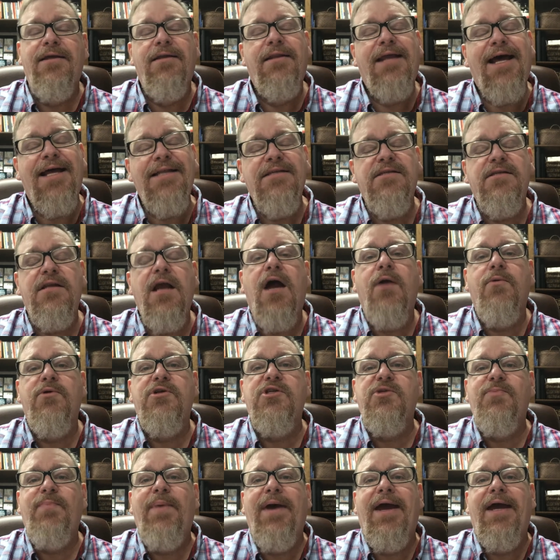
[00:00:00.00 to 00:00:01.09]
That's not
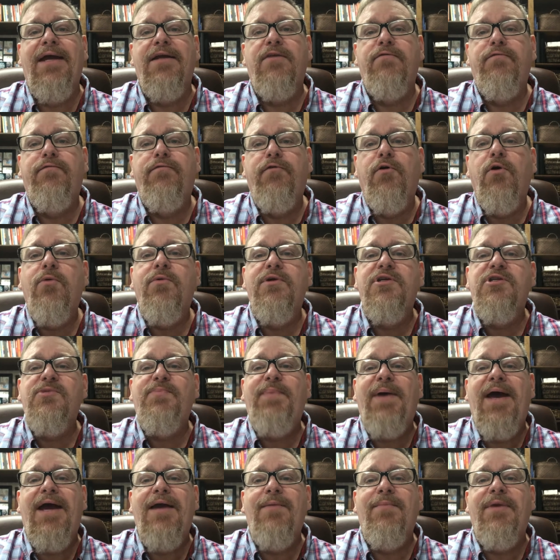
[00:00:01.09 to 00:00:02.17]
respect. Full
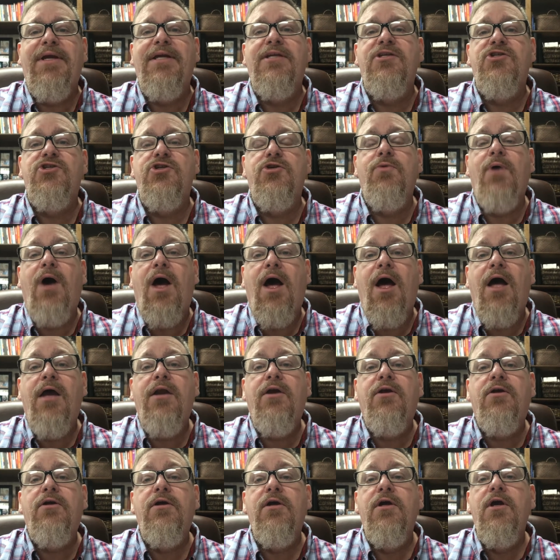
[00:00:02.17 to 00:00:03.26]
respect means you
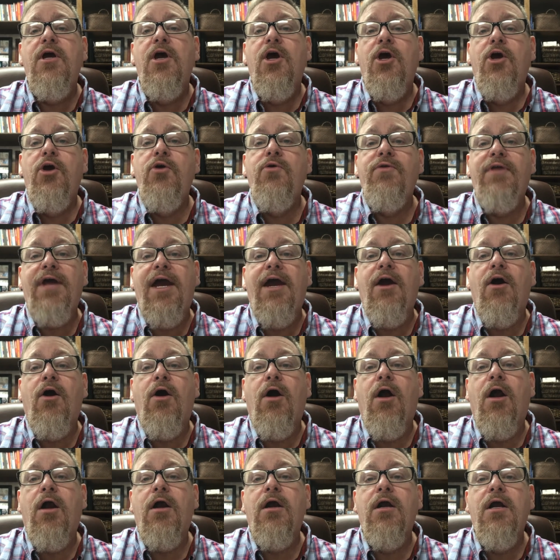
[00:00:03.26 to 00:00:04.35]
honor who they
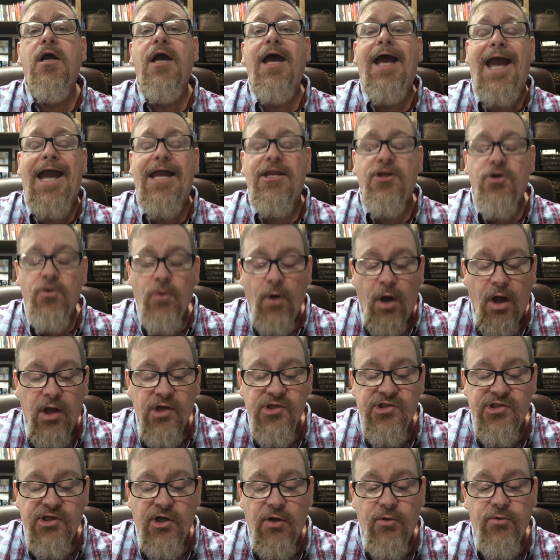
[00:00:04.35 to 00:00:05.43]
are, and you
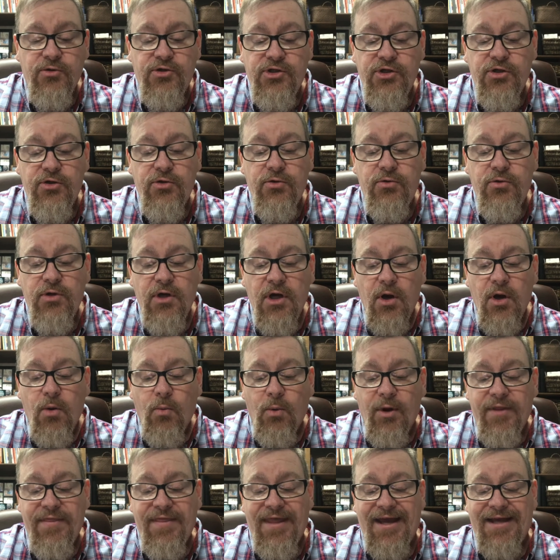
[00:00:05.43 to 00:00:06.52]
also do
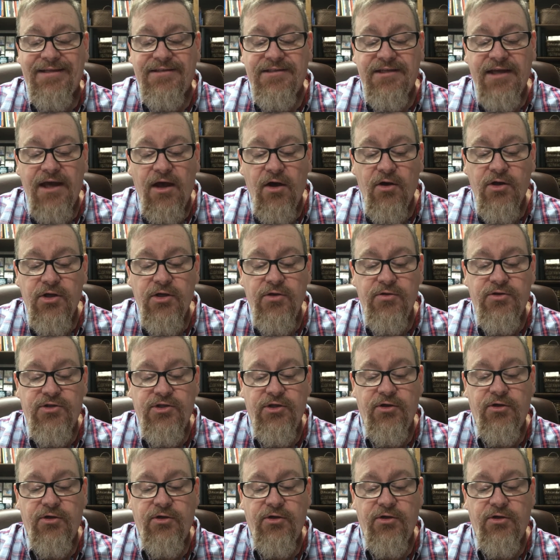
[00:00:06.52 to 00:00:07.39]
what they tell you to.